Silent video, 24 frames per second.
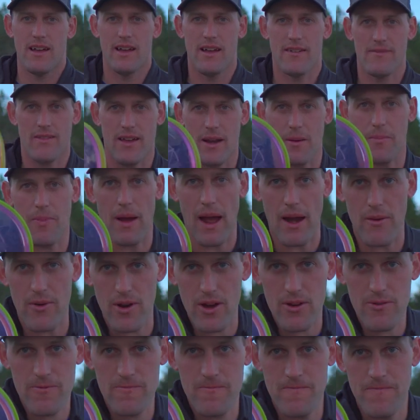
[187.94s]
I've got a
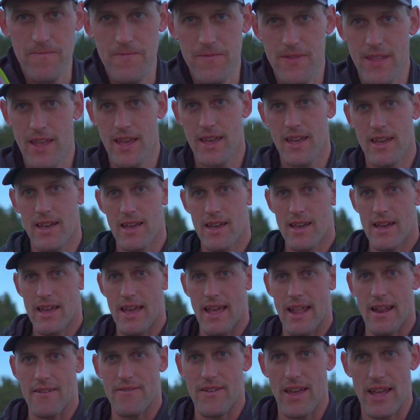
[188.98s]
pyro,
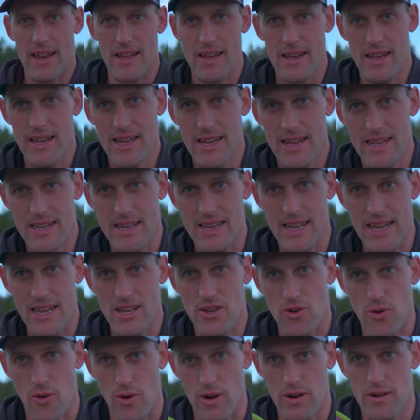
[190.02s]
and I've got a
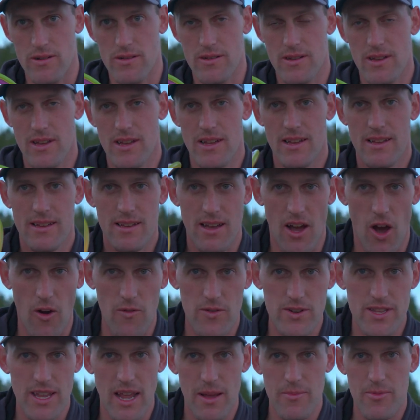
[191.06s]
detour.
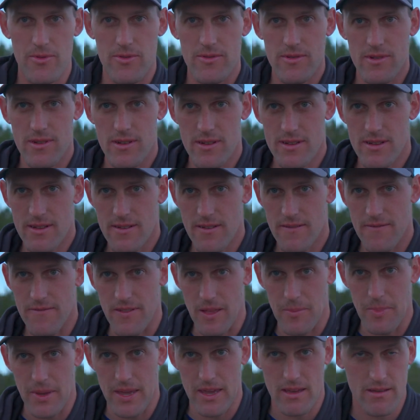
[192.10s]
Overstable,
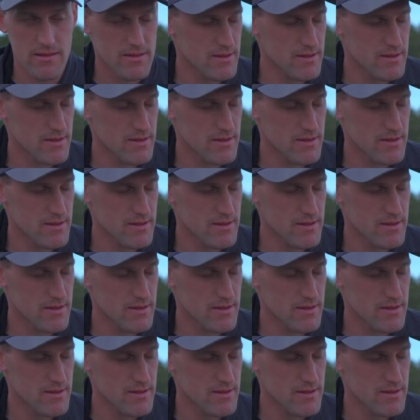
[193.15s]
flippy.